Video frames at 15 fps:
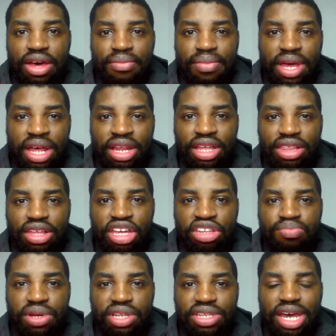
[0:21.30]
anything
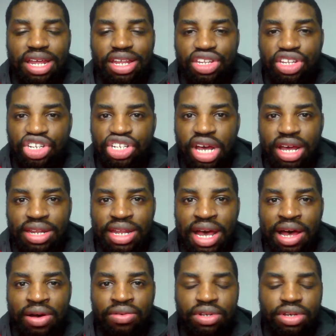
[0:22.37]
pertaining to
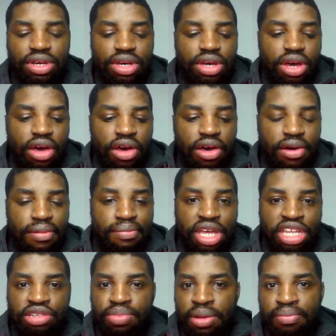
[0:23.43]
Shapedown.
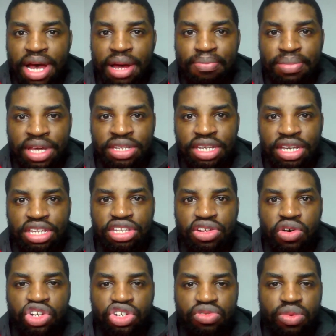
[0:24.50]
It's been mad busy, so
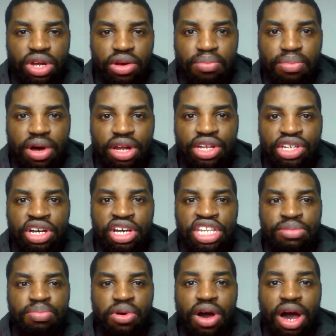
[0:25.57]
I just want to apologise,
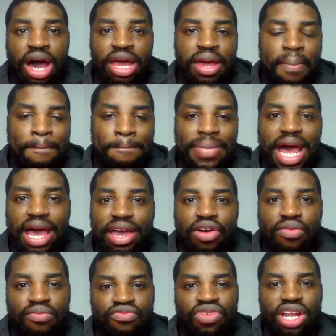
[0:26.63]
but I am back,
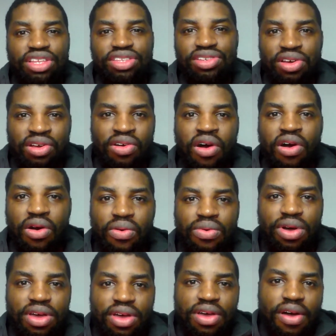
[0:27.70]
I'm ready to go.
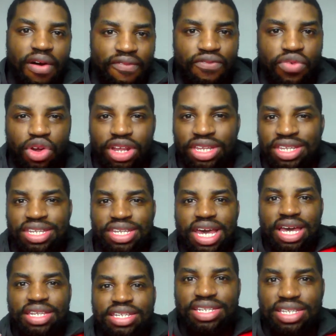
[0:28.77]
I'm full of
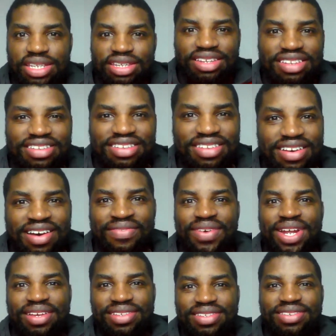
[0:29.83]
zest and I'm
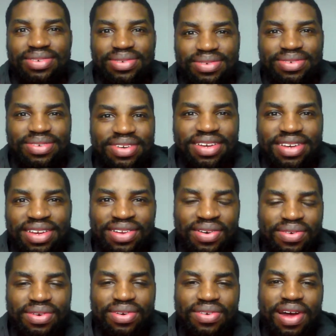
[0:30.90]
ready to, you
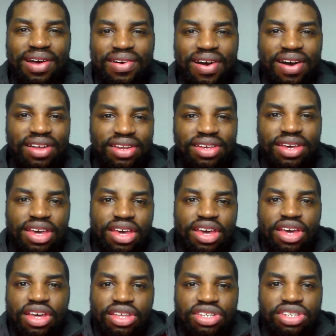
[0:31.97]
know, crack on.
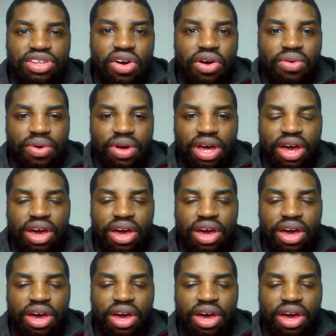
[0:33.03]
So,